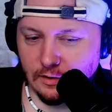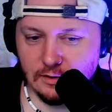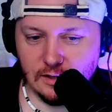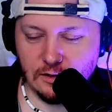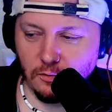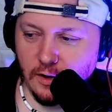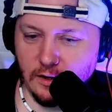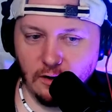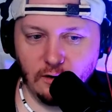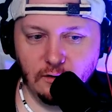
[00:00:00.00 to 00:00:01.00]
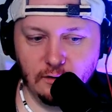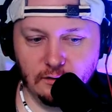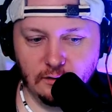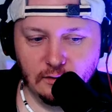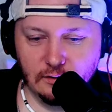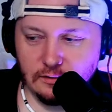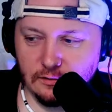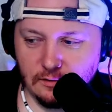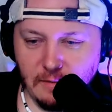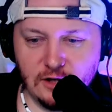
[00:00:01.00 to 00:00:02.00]
there. Is that the ring girl?
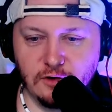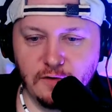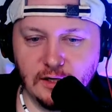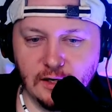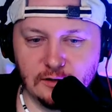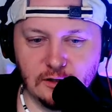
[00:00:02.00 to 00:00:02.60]
Imagine if he kissed his